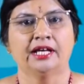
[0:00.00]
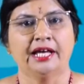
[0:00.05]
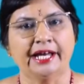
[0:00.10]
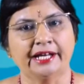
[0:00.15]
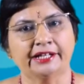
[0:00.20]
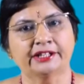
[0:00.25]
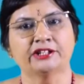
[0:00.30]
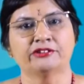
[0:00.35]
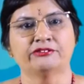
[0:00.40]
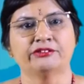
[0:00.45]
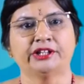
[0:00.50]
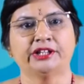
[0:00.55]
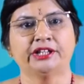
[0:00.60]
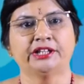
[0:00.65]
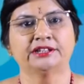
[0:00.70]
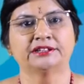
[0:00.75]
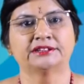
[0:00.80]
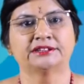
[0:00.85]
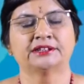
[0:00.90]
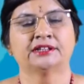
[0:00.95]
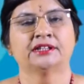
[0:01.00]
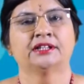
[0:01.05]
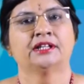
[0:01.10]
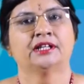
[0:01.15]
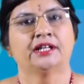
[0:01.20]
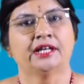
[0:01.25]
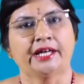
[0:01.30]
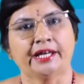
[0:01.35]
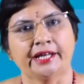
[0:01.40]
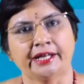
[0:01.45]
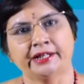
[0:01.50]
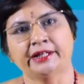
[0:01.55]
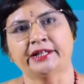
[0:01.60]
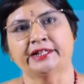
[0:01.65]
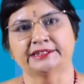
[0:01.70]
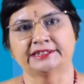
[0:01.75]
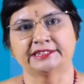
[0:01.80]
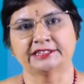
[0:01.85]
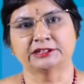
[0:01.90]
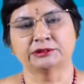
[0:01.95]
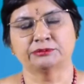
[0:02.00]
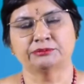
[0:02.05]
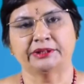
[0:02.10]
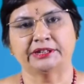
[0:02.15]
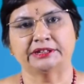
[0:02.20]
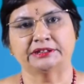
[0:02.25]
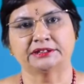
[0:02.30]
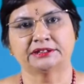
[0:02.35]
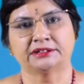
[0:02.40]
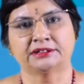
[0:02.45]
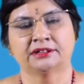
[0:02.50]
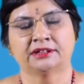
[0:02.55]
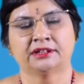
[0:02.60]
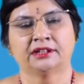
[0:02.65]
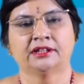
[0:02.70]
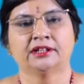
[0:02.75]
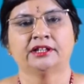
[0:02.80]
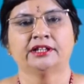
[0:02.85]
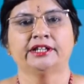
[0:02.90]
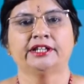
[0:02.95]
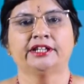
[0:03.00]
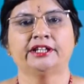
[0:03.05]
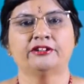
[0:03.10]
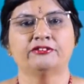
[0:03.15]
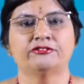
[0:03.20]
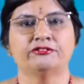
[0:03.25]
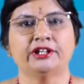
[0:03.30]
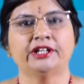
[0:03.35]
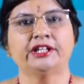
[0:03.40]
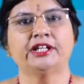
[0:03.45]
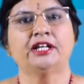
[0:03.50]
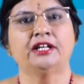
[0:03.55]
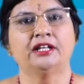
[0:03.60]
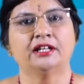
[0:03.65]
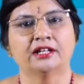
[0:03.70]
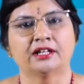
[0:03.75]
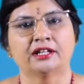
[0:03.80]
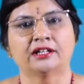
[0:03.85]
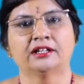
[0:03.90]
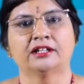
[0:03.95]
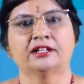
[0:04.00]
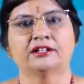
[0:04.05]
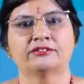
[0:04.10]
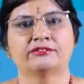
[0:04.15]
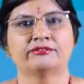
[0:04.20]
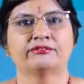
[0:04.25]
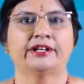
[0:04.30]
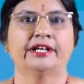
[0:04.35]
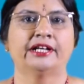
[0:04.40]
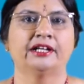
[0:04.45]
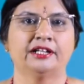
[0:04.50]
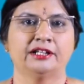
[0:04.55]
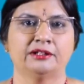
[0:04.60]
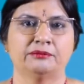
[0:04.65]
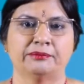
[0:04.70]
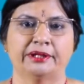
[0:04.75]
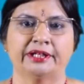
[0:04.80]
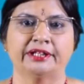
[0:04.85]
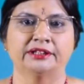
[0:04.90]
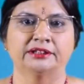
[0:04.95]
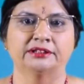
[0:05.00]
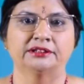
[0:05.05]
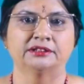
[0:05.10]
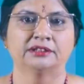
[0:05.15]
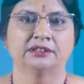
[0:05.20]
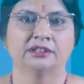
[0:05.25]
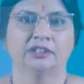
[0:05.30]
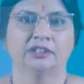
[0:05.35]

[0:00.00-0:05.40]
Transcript: activities and assessments in a very learner-friendly manner